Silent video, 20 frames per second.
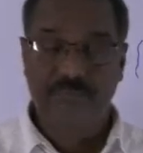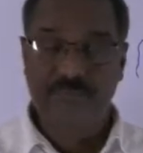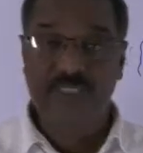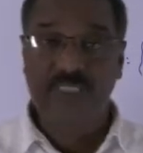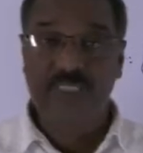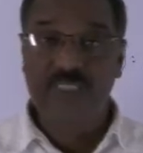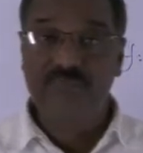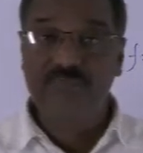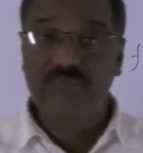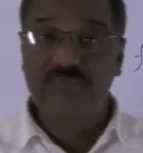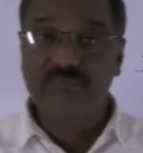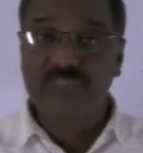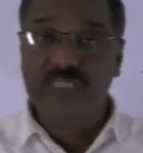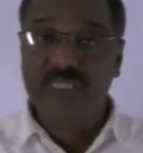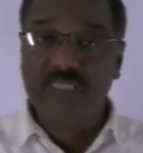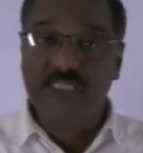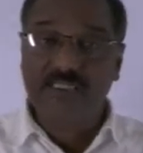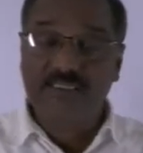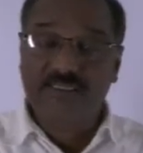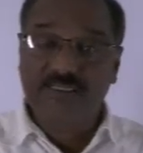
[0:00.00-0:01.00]
If
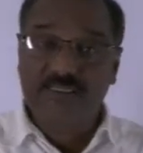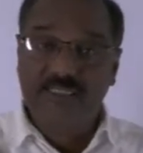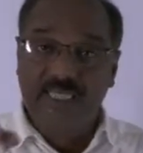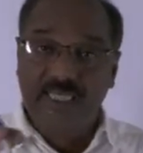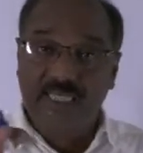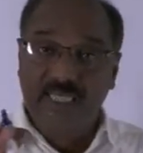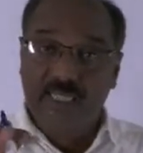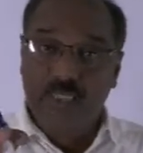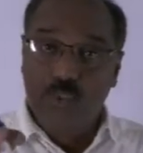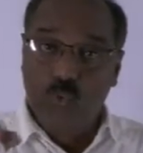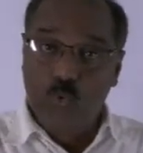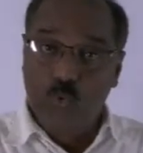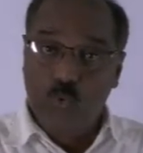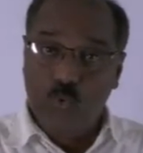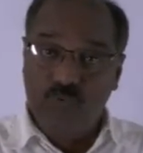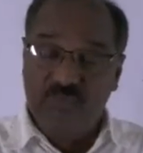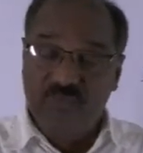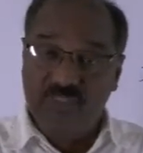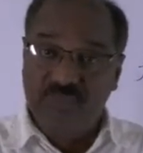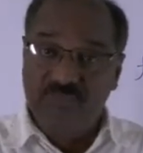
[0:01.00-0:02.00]
there is a
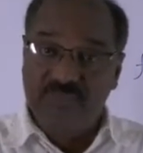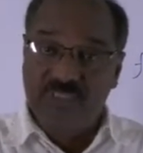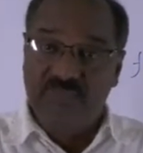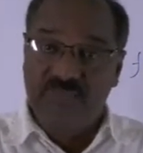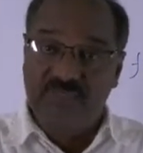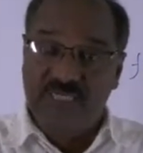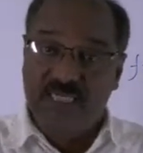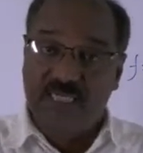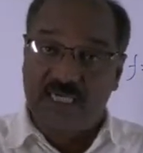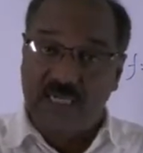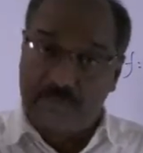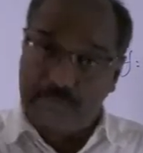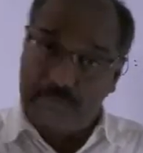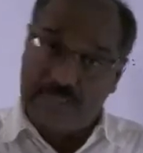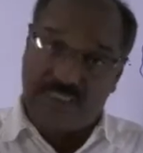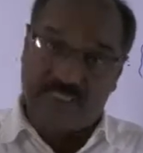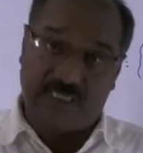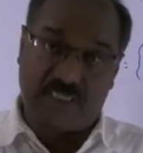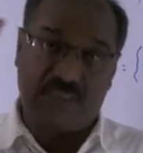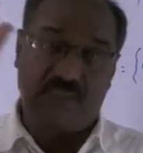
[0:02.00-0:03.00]
rule with which we can
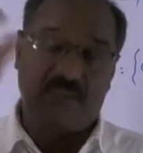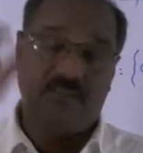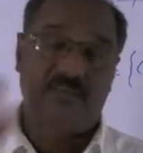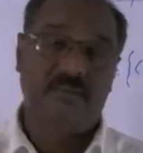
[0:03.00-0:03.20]
represent.